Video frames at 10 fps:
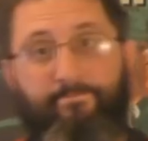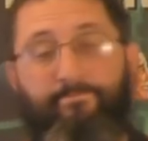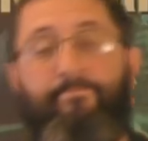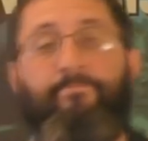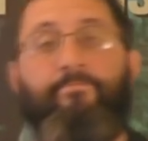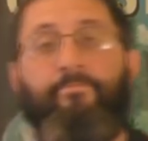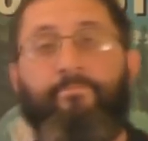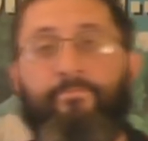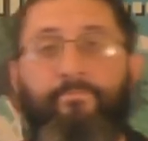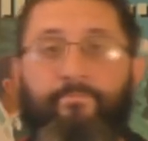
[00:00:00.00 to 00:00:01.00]

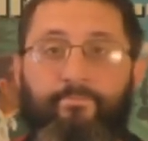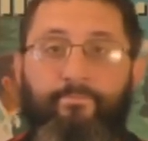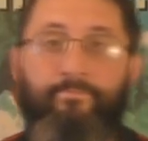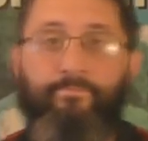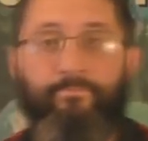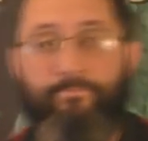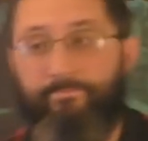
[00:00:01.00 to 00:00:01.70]
Nobody speaks.